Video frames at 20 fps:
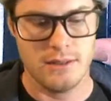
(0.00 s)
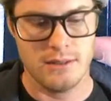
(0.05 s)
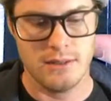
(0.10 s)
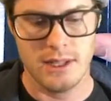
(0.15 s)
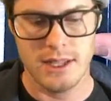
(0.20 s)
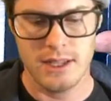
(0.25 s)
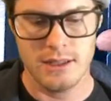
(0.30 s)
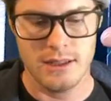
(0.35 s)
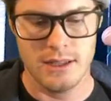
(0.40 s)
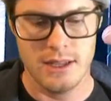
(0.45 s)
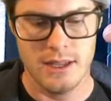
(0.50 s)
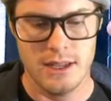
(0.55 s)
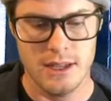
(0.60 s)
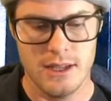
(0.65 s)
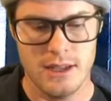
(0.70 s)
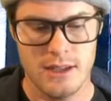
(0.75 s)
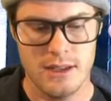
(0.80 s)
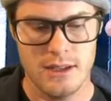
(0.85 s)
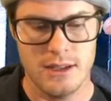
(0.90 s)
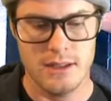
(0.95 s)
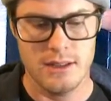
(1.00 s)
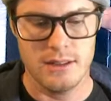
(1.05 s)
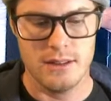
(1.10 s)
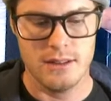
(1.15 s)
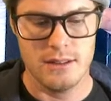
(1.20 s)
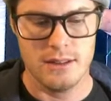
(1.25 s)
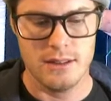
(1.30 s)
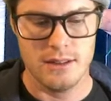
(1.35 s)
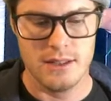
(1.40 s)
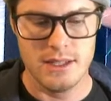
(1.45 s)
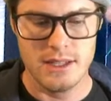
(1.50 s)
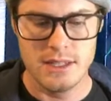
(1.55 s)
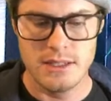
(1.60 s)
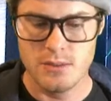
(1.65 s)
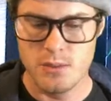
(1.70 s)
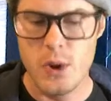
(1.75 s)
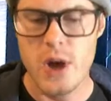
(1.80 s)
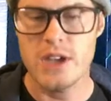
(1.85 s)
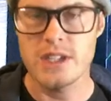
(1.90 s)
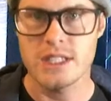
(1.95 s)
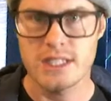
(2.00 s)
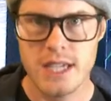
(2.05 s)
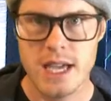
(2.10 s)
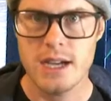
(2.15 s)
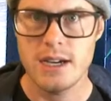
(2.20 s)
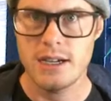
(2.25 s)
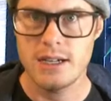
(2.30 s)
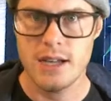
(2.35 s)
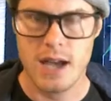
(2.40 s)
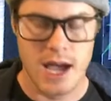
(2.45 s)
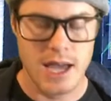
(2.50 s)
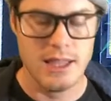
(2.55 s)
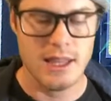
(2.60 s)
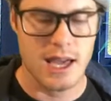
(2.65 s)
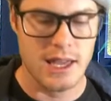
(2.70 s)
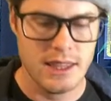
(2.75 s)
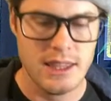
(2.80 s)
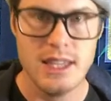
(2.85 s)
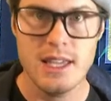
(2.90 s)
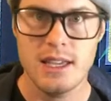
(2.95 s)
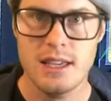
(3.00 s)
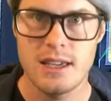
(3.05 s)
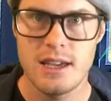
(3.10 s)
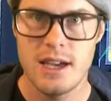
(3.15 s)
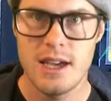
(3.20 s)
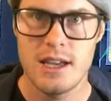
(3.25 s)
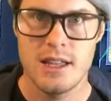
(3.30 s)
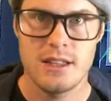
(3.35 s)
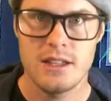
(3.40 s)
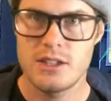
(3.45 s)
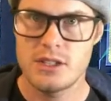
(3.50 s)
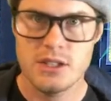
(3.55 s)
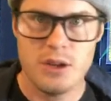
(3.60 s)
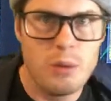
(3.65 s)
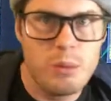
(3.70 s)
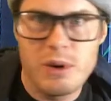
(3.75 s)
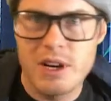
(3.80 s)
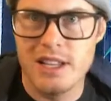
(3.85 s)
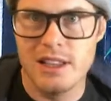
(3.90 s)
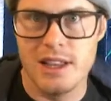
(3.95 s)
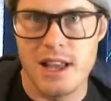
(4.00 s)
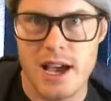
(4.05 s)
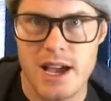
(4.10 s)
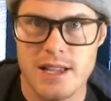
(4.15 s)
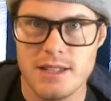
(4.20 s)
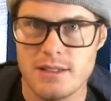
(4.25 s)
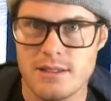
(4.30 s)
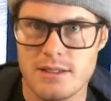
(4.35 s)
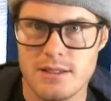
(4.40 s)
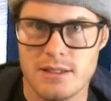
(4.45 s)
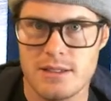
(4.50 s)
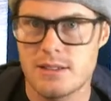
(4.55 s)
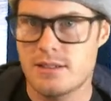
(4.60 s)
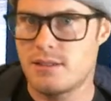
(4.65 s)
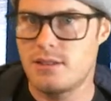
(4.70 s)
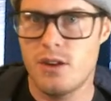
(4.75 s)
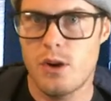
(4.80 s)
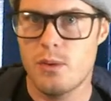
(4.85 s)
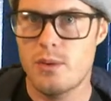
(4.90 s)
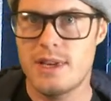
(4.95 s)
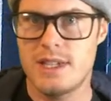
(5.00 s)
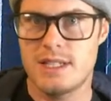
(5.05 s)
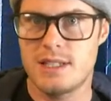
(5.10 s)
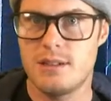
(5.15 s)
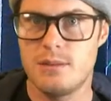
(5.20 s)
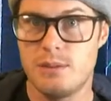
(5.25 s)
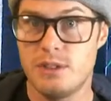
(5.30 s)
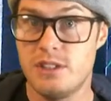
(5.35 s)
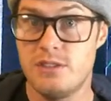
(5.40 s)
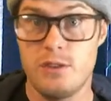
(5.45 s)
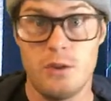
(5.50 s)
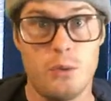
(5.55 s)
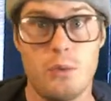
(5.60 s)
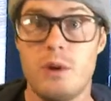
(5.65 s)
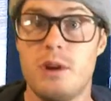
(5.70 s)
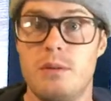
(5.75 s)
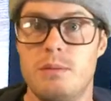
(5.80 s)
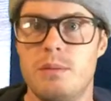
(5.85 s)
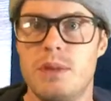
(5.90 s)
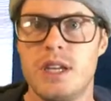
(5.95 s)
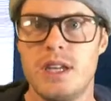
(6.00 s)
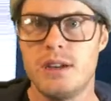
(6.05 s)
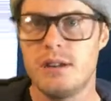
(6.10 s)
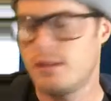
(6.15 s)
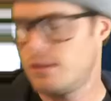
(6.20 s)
Like this is well centered. I think there's no print lines. There's no reason to believe it wouldn't be.